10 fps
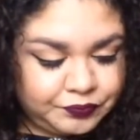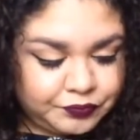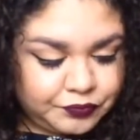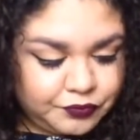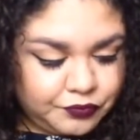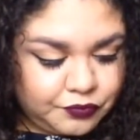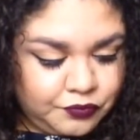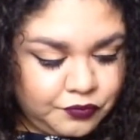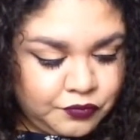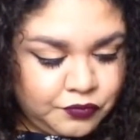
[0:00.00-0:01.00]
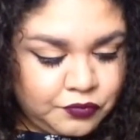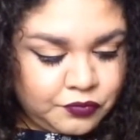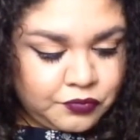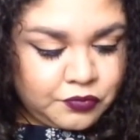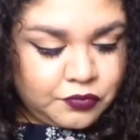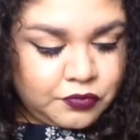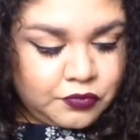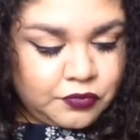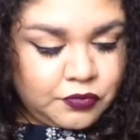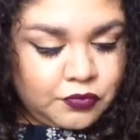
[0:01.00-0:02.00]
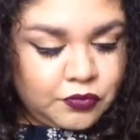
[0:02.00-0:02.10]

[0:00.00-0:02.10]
[no speech]